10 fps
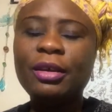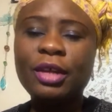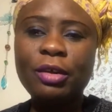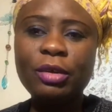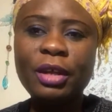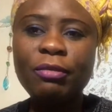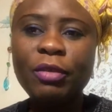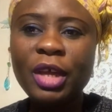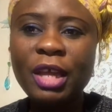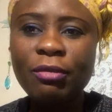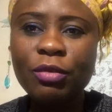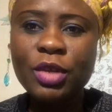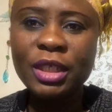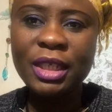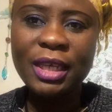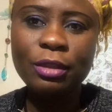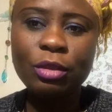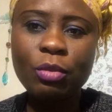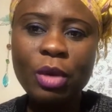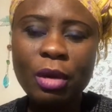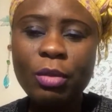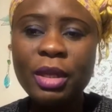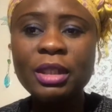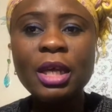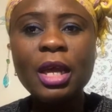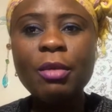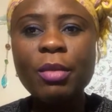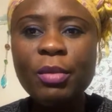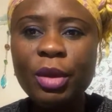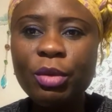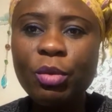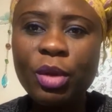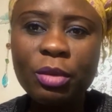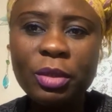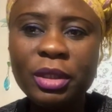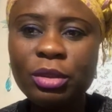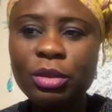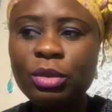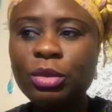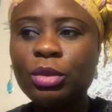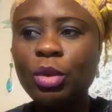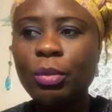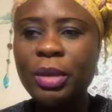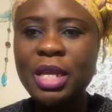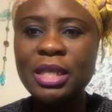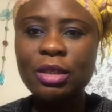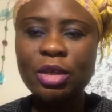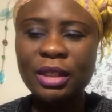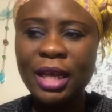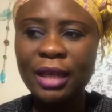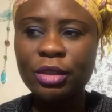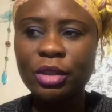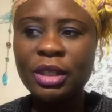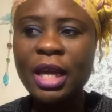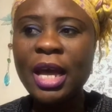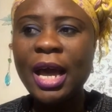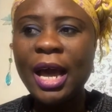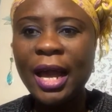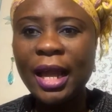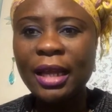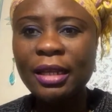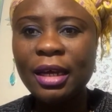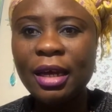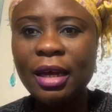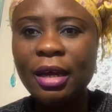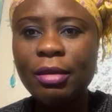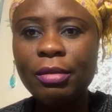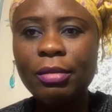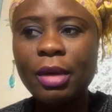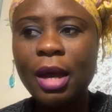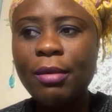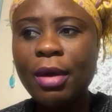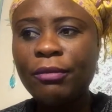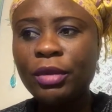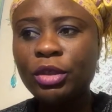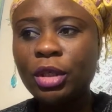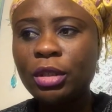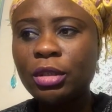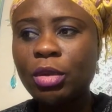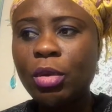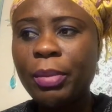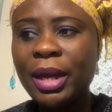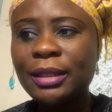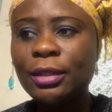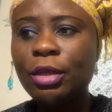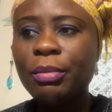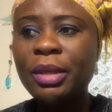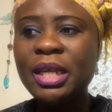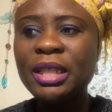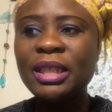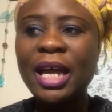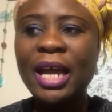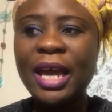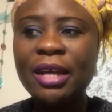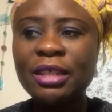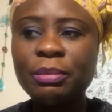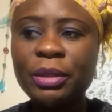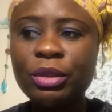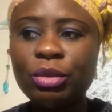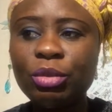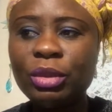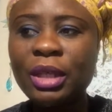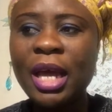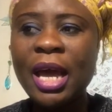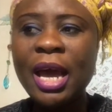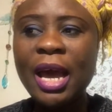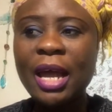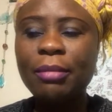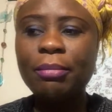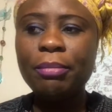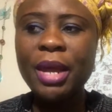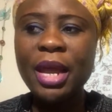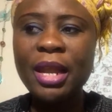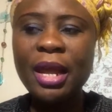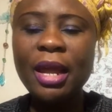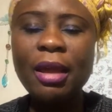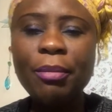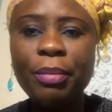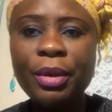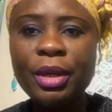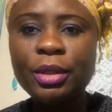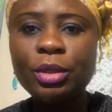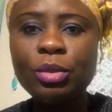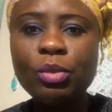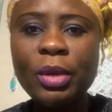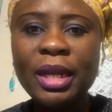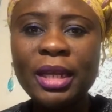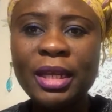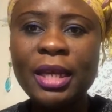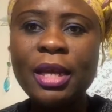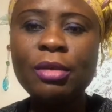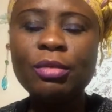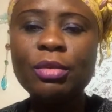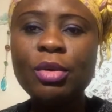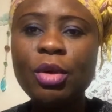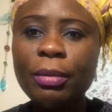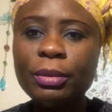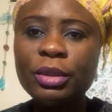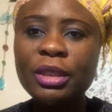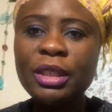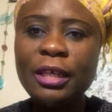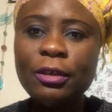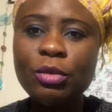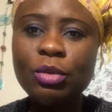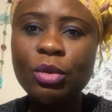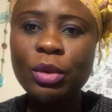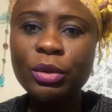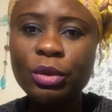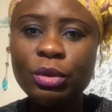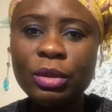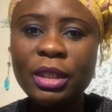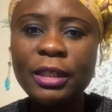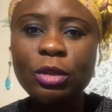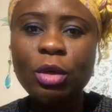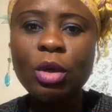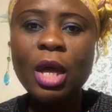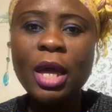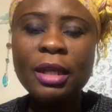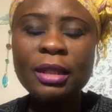and you are looking for influencers to work with, we want to work with you too. So please contact us. And our featured Scopers nominees are Elle Speak Truth and Ben April 20. We hope to see you on Tuesday. So